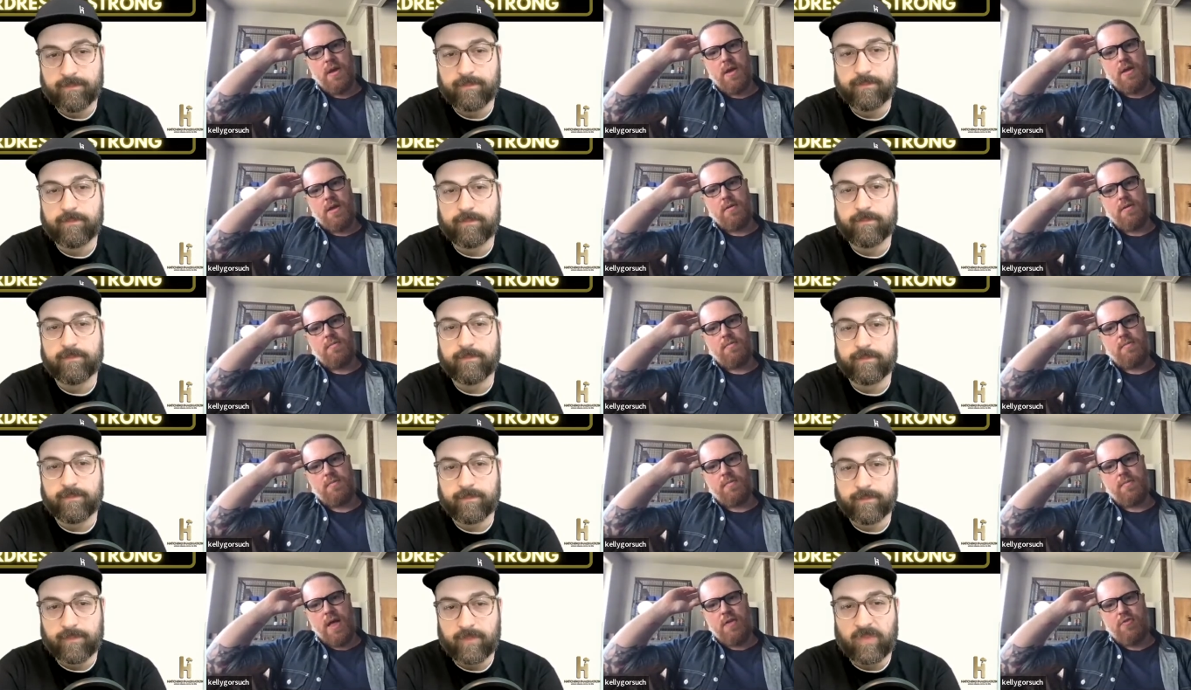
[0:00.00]

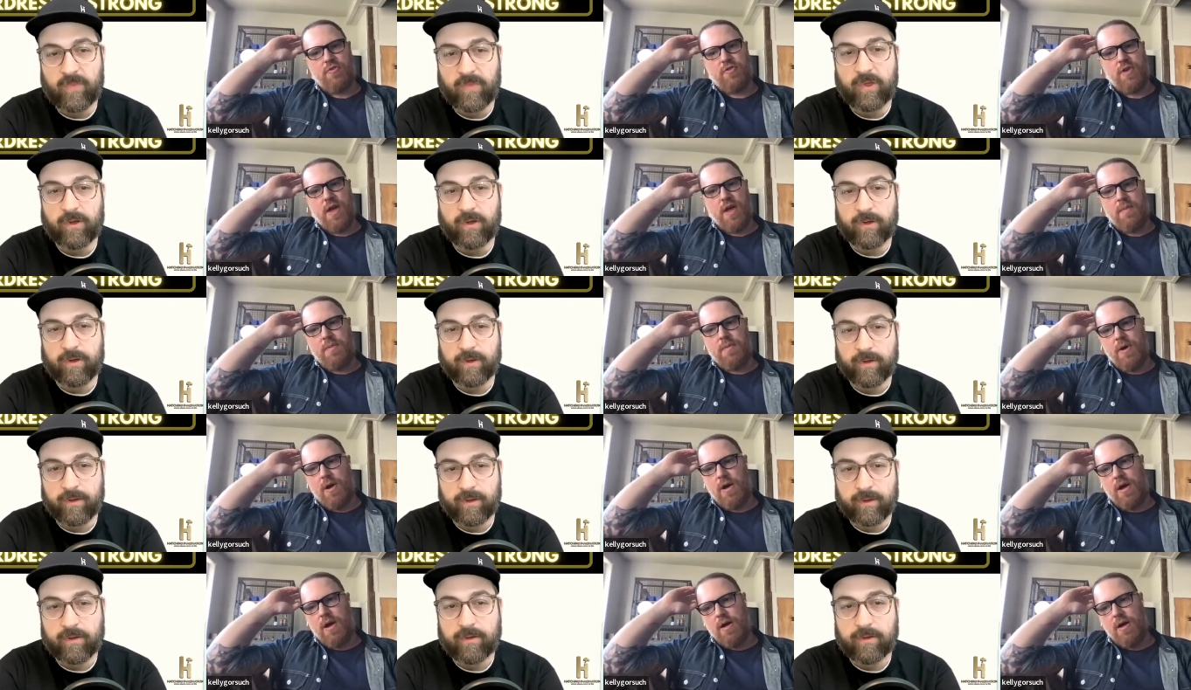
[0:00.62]
Speaker 1: And yeah. that
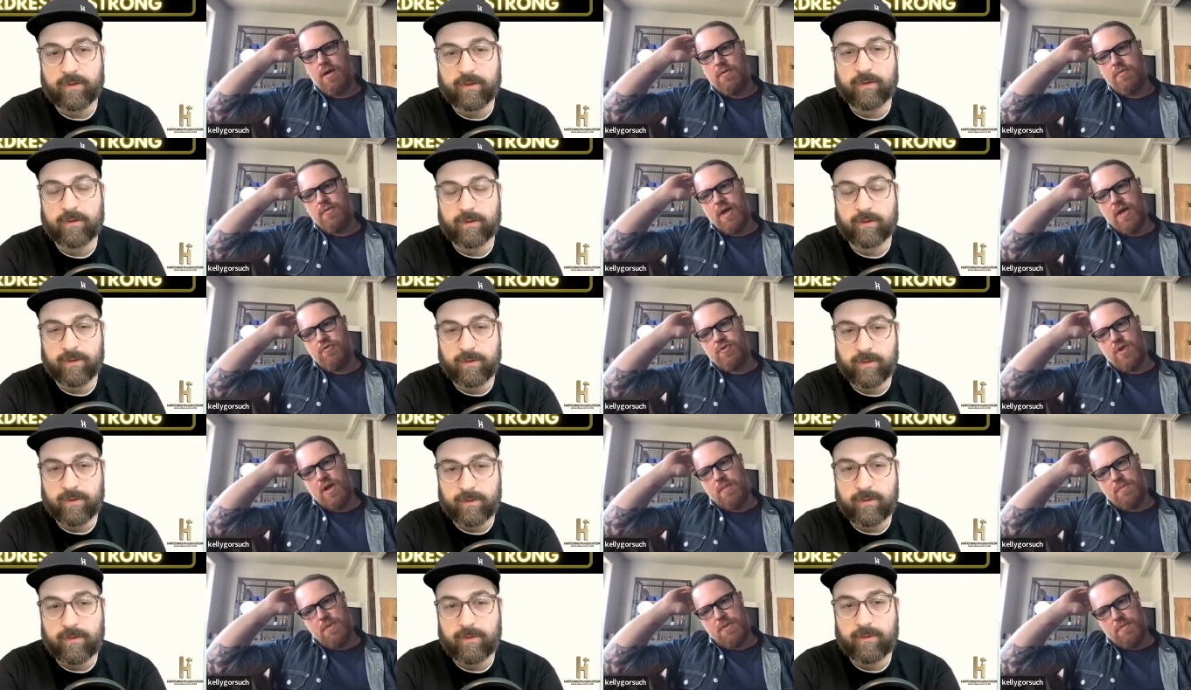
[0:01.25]
shop, uh,
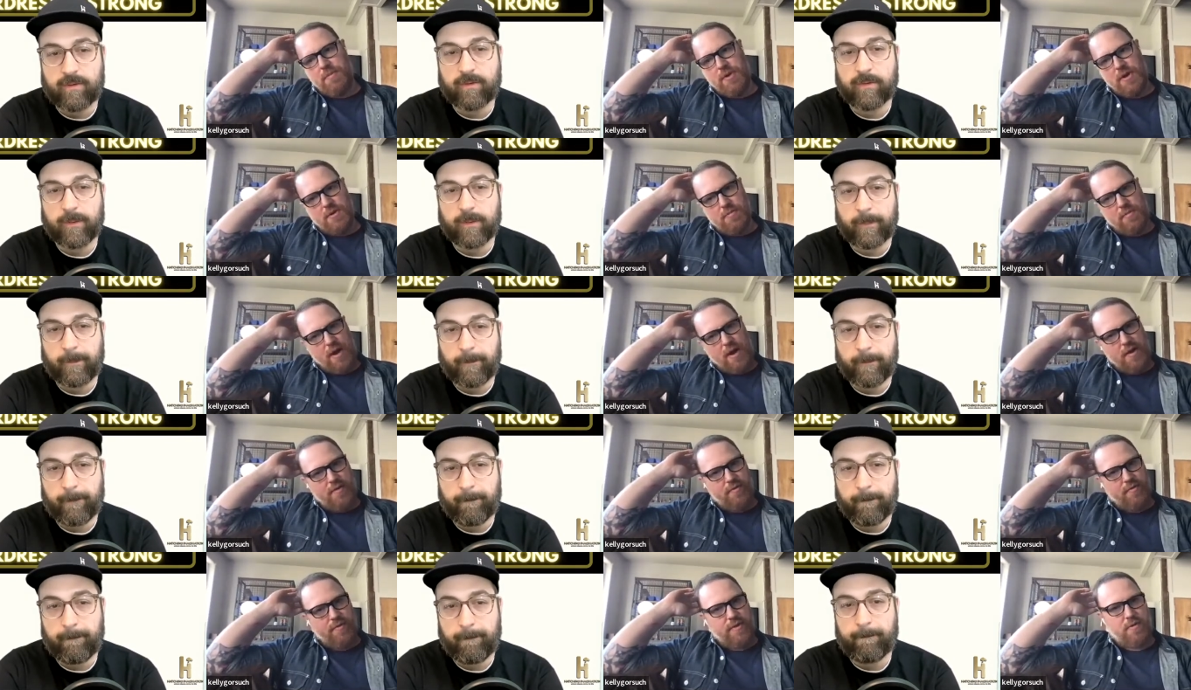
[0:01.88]
that shop
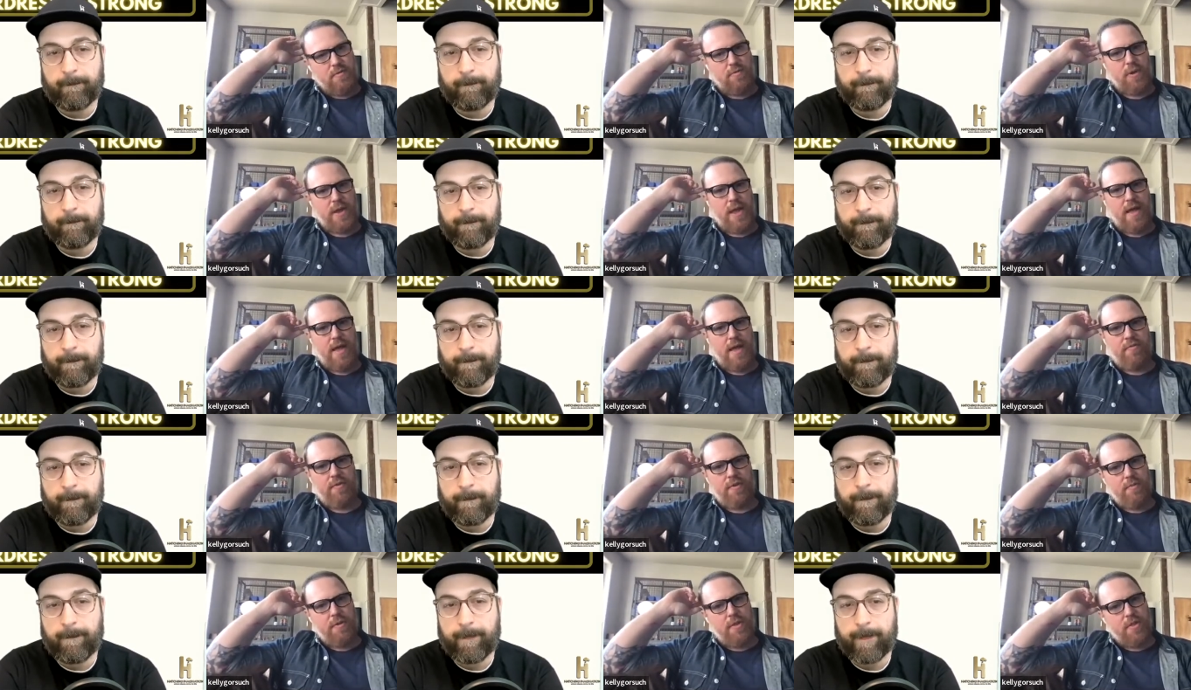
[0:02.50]
epitomized it.
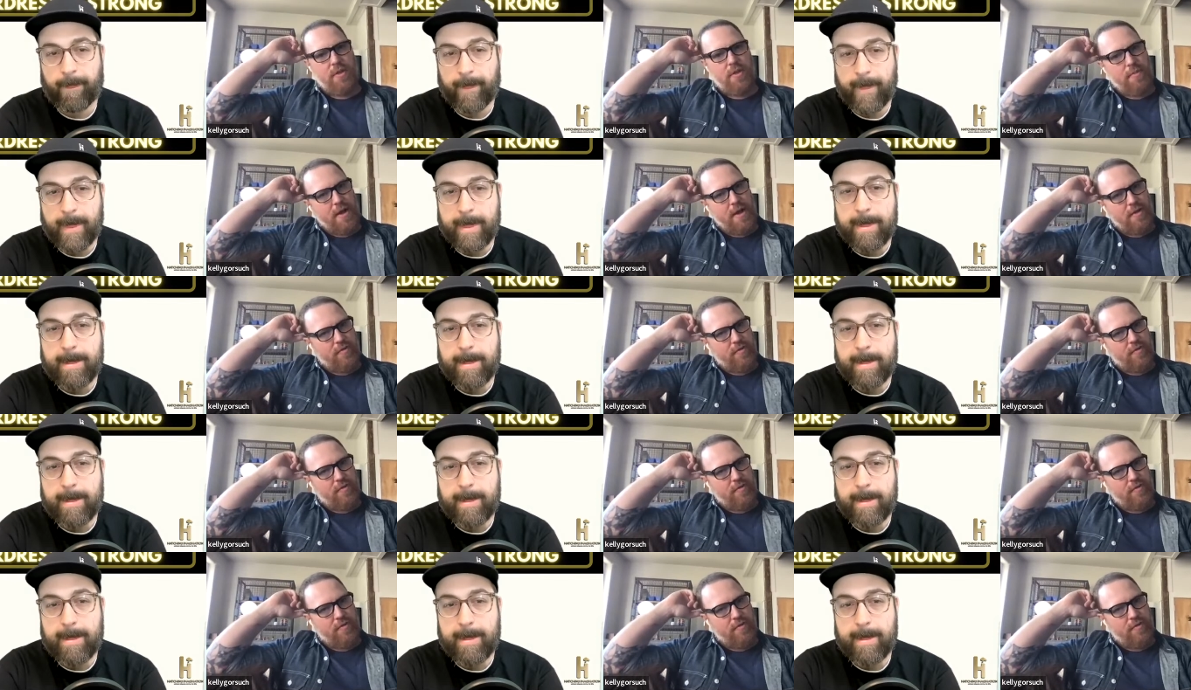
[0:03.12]
We had some of the